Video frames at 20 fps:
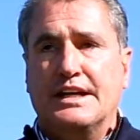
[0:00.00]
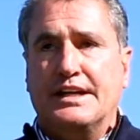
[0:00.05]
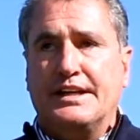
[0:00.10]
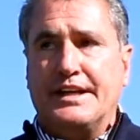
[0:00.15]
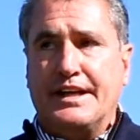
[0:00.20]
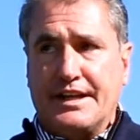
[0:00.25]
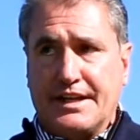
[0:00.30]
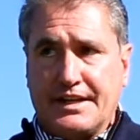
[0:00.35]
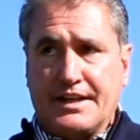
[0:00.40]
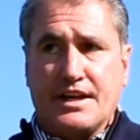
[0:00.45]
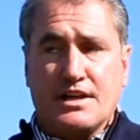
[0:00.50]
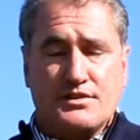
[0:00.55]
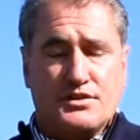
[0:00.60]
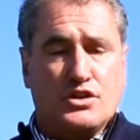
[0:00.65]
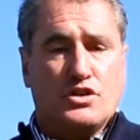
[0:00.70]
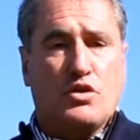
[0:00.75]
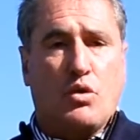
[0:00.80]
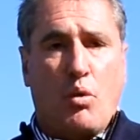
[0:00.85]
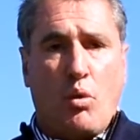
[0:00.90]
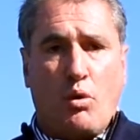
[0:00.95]
And again, as you
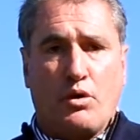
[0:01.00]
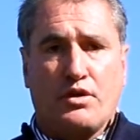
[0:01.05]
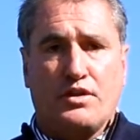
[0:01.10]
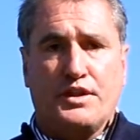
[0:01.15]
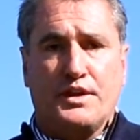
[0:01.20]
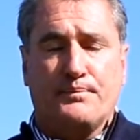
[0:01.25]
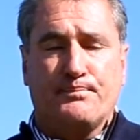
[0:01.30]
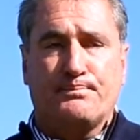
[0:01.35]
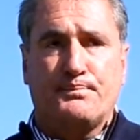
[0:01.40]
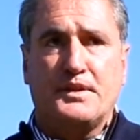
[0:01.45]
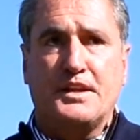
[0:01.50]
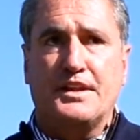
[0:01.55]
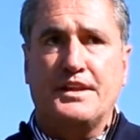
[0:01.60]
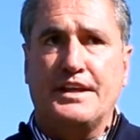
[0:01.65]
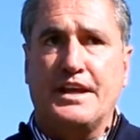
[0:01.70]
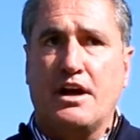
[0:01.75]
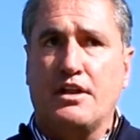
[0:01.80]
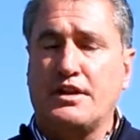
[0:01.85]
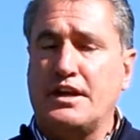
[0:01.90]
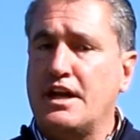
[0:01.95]
corner them.
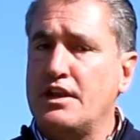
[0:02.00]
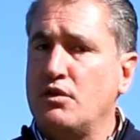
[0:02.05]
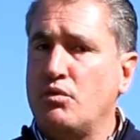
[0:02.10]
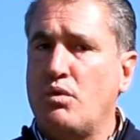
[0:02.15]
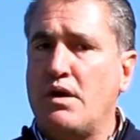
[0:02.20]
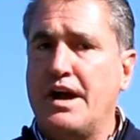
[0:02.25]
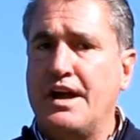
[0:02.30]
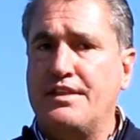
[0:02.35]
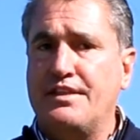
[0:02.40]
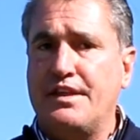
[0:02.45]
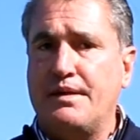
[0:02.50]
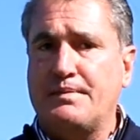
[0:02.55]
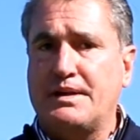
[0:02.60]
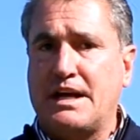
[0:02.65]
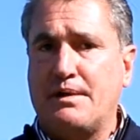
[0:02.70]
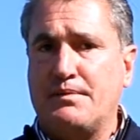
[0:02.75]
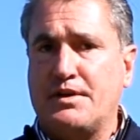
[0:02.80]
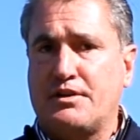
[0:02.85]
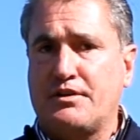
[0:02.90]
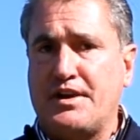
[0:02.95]
The only other way that they
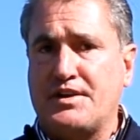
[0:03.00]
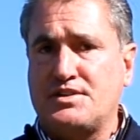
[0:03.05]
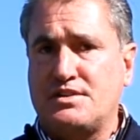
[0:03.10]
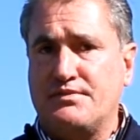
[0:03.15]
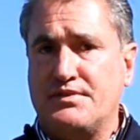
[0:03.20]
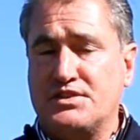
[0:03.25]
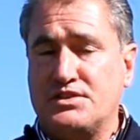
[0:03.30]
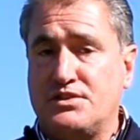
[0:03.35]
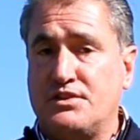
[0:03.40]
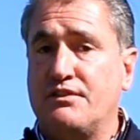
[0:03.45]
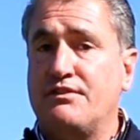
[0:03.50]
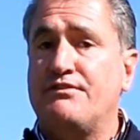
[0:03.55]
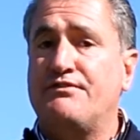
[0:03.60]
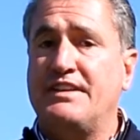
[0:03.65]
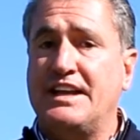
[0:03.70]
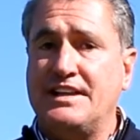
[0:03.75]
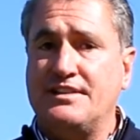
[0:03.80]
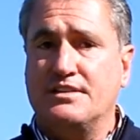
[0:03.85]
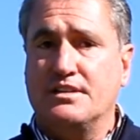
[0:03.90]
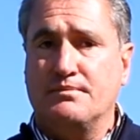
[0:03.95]
become aggressive is you
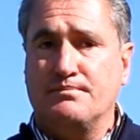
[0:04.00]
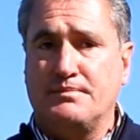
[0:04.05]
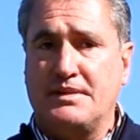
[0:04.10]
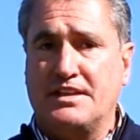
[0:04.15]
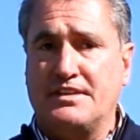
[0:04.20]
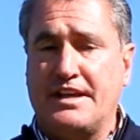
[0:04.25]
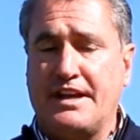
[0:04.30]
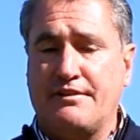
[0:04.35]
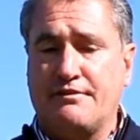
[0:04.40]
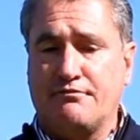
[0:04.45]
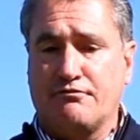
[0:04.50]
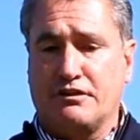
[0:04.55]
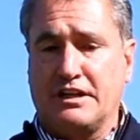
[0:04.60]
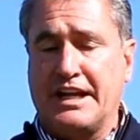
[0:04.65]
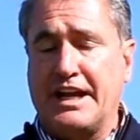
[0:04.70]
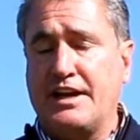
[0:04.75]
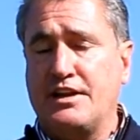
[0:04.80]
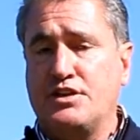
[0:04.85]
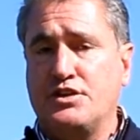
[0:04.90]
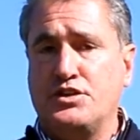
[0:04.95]
feed them, and they
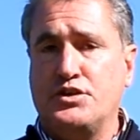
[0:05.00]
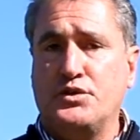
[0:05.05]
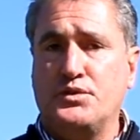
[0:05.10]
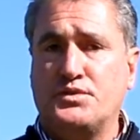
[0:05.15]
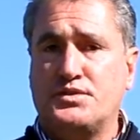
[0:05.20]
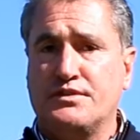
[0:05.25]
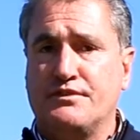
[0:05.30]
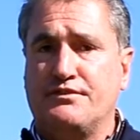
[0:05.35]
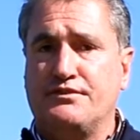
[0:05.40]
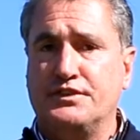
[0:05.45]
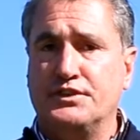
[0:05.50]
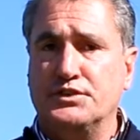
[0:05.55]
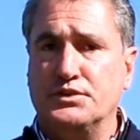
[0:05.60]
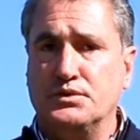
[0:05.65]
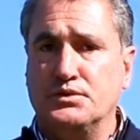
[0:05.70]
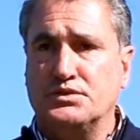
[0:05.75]
relate you to food.